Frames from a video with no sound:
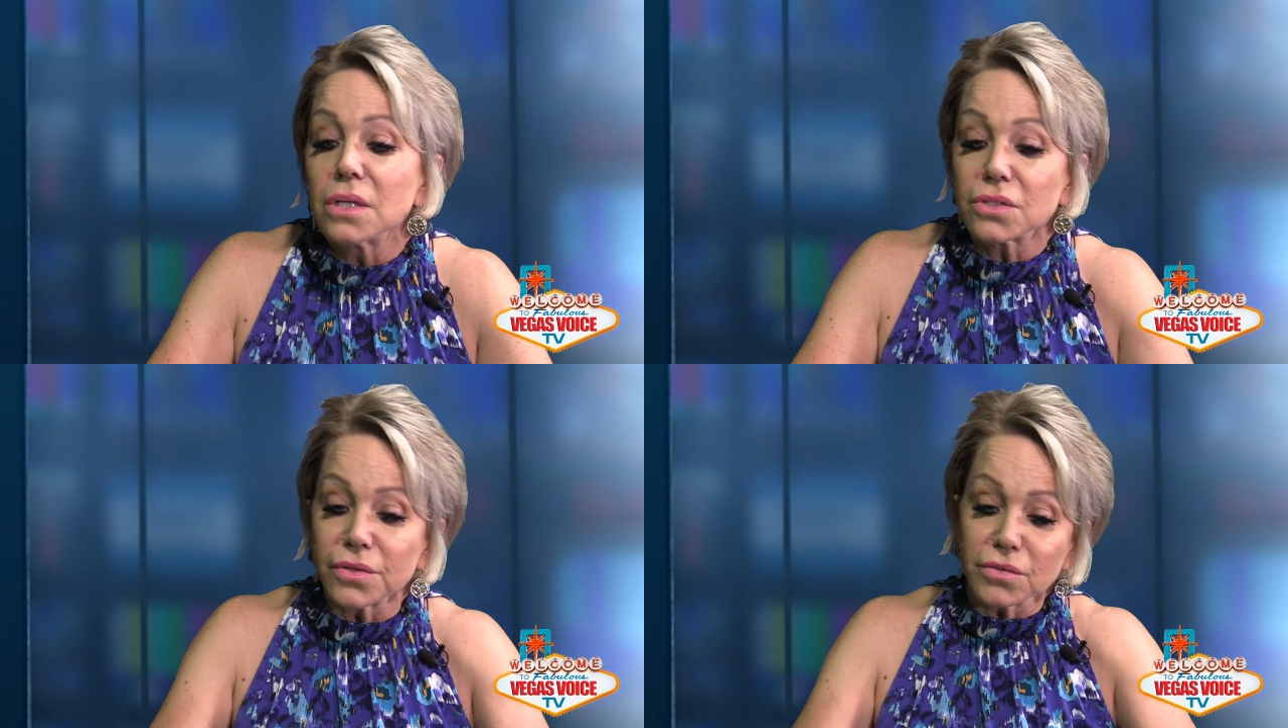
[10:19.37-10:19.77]

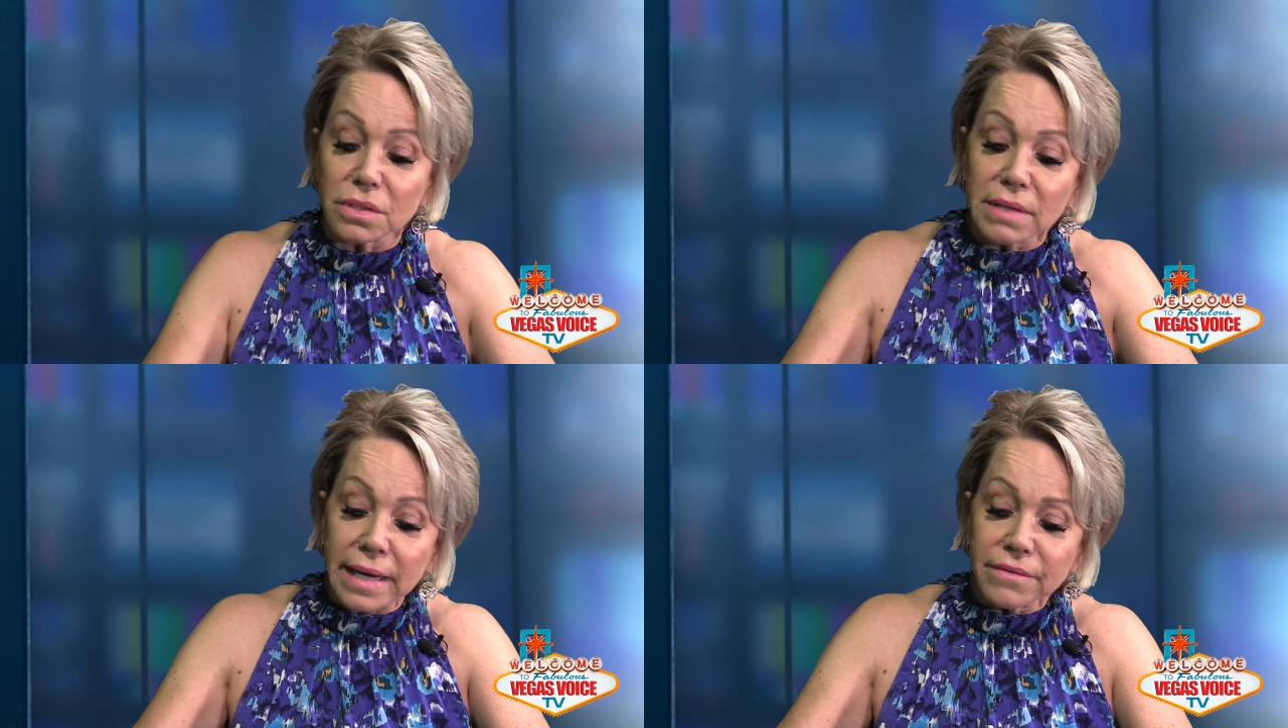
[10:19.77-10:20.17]
So
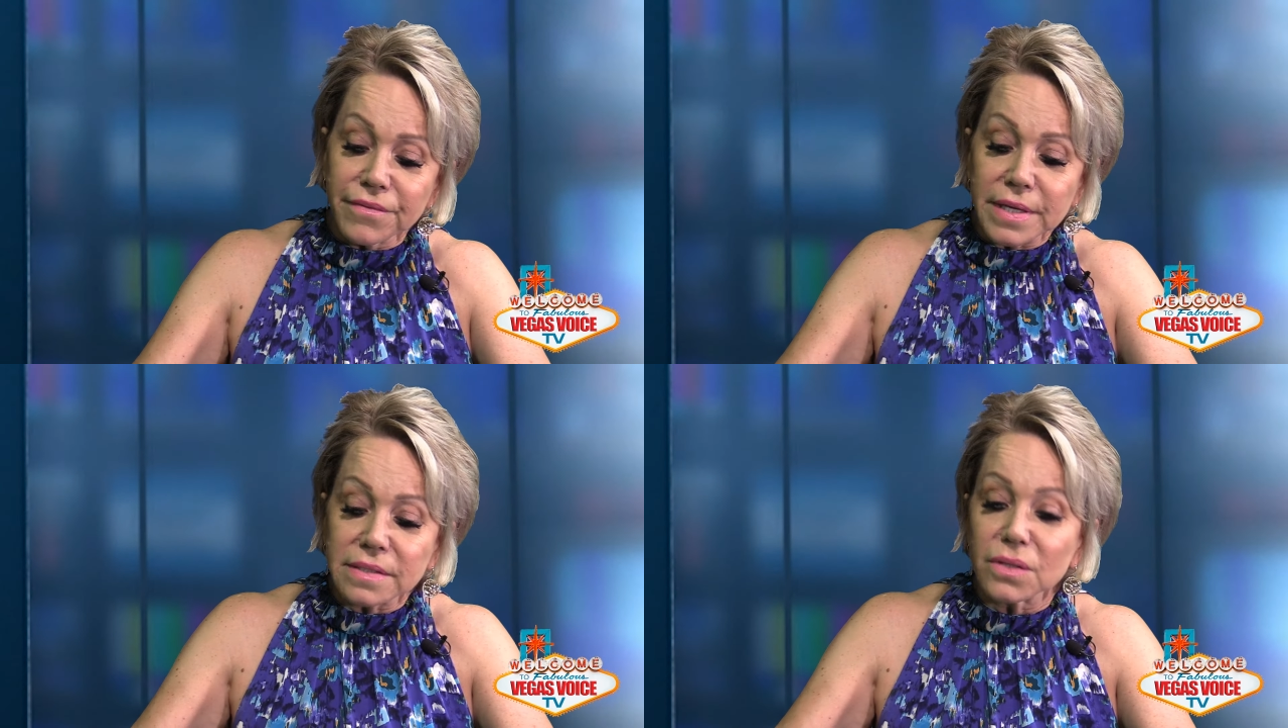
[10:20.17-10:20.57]
there's a lot
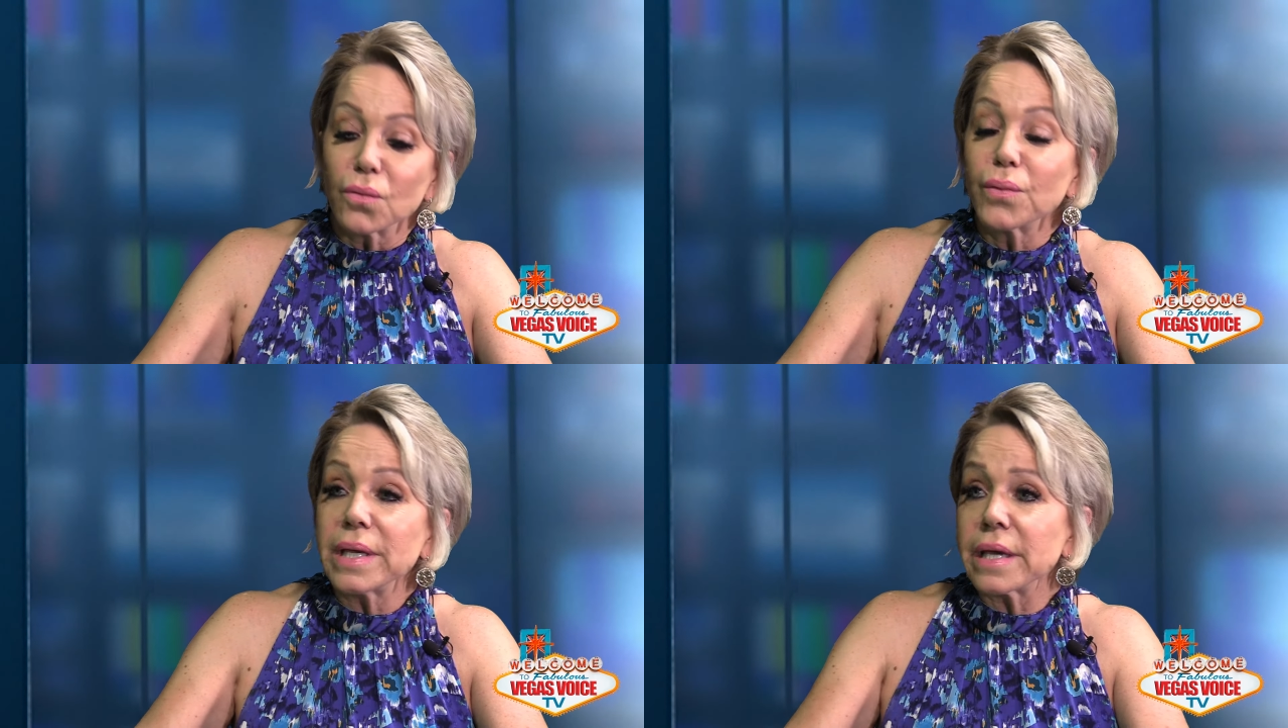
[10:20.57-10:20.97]
of things
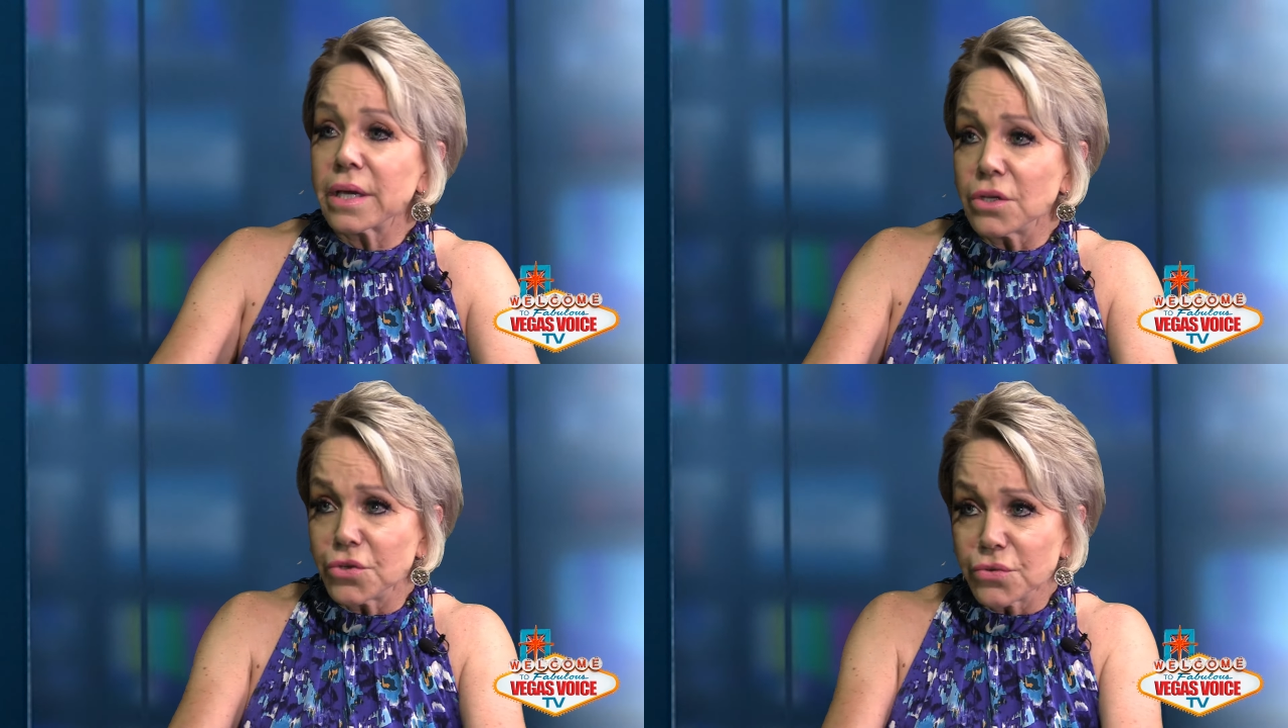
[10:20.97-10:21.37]
that we
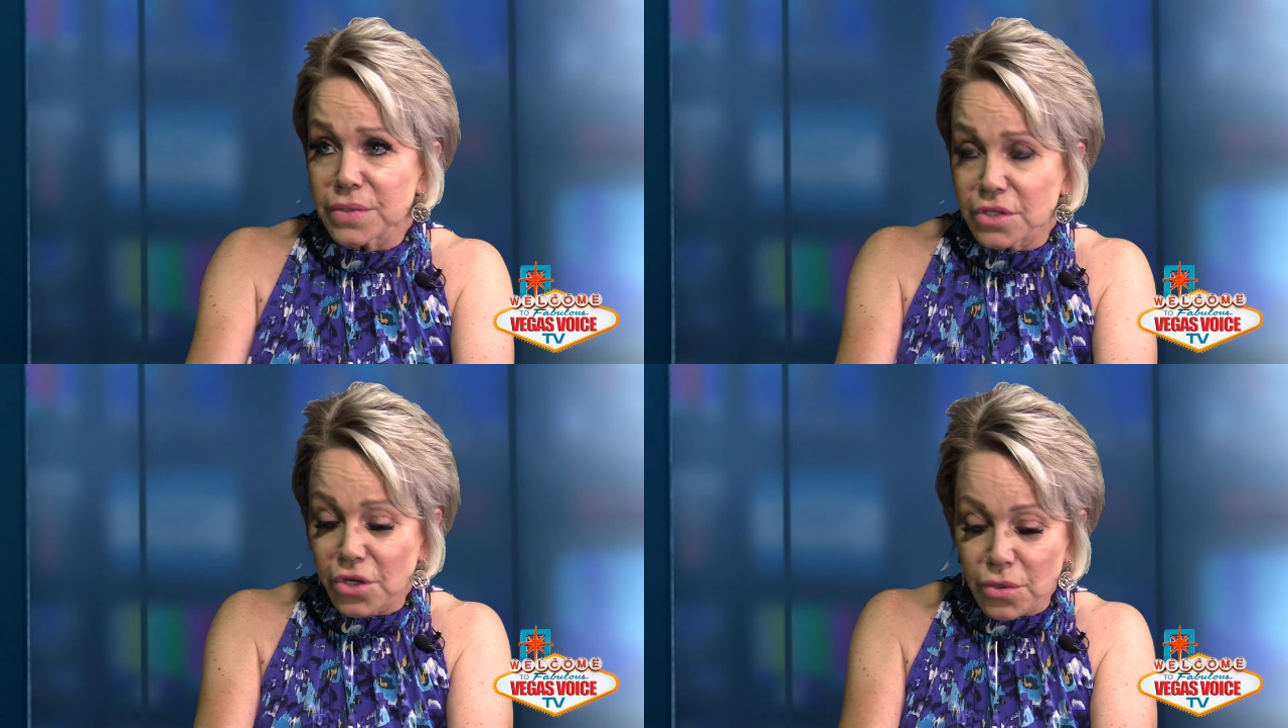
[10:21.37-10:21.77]
can do
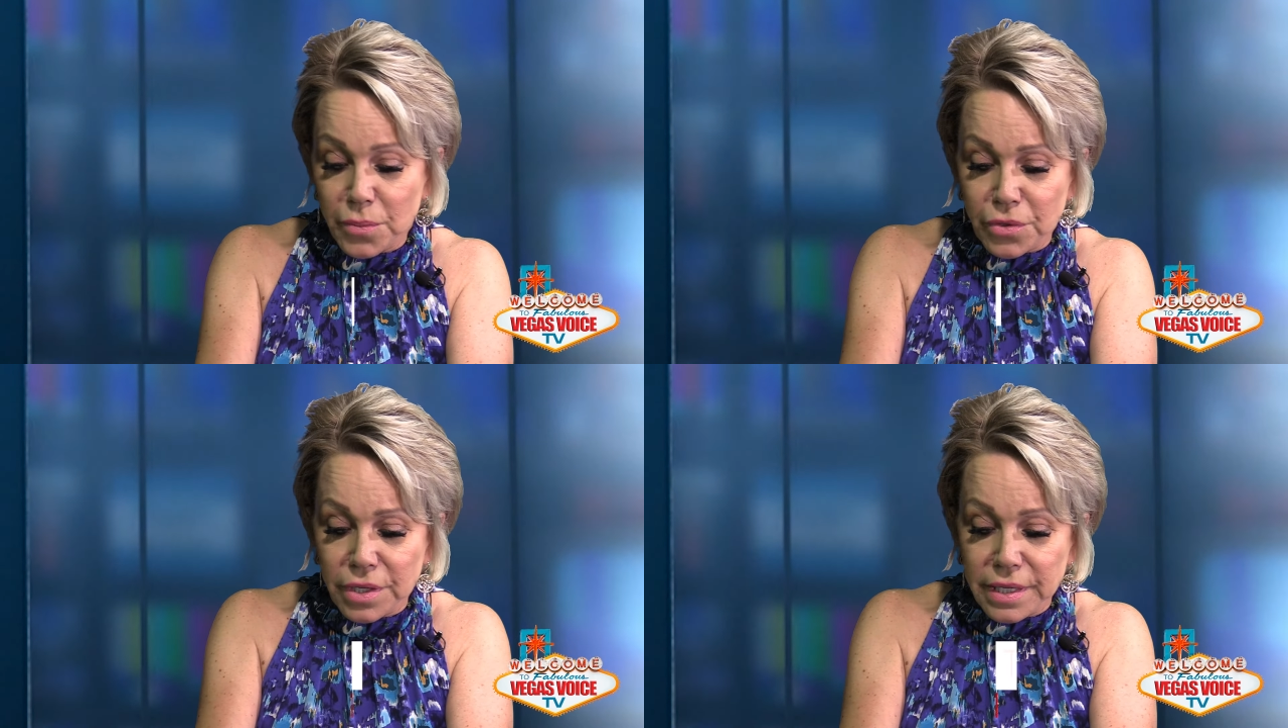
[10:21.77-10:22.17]
as a
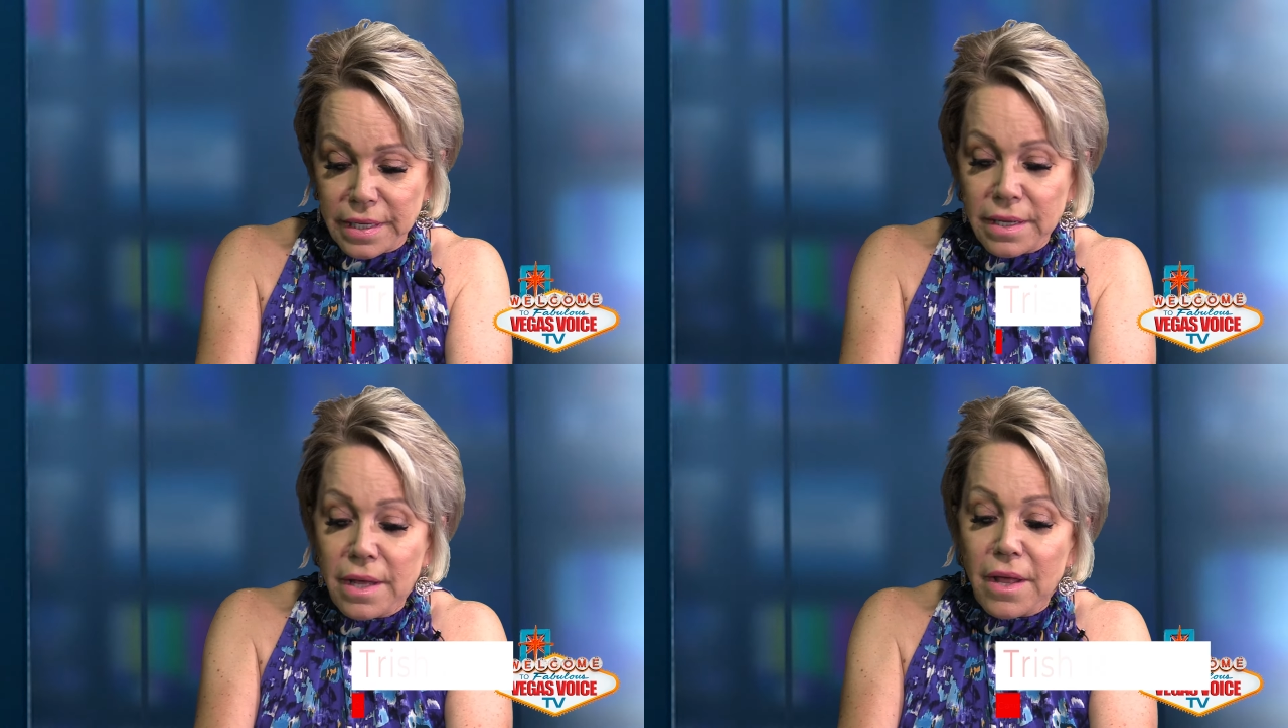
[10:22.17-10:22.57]

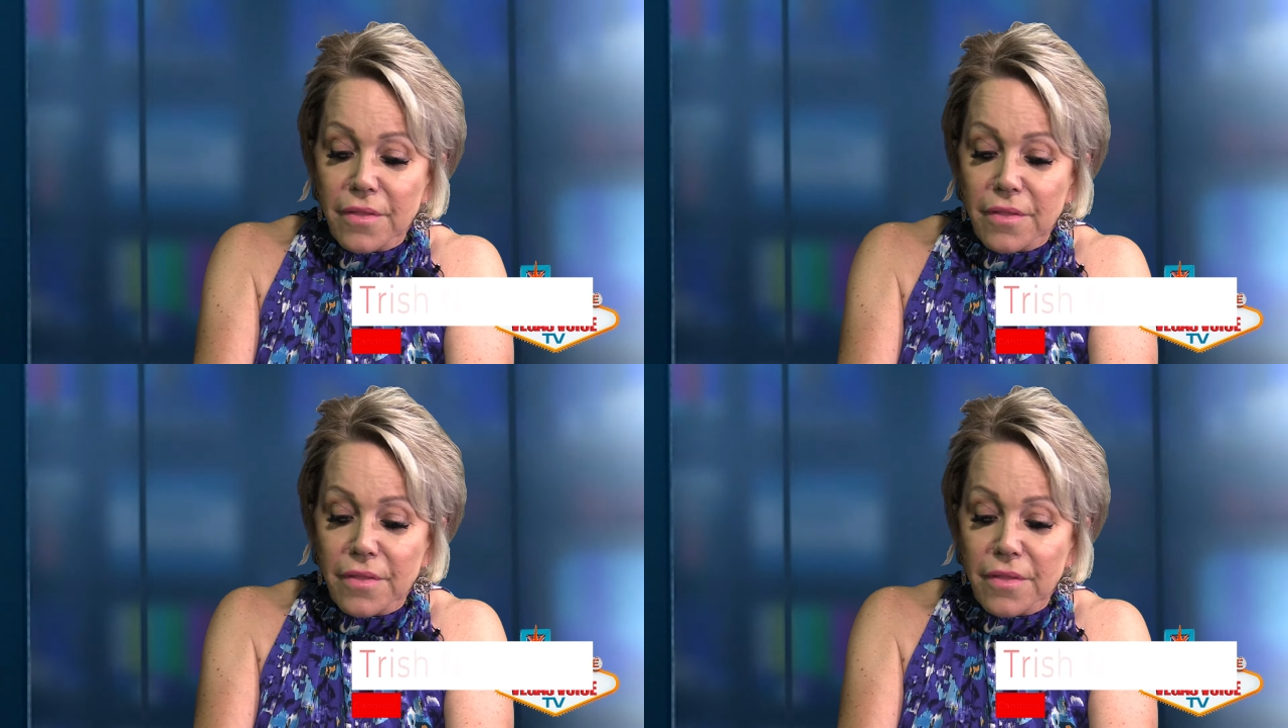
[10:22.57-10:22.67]
community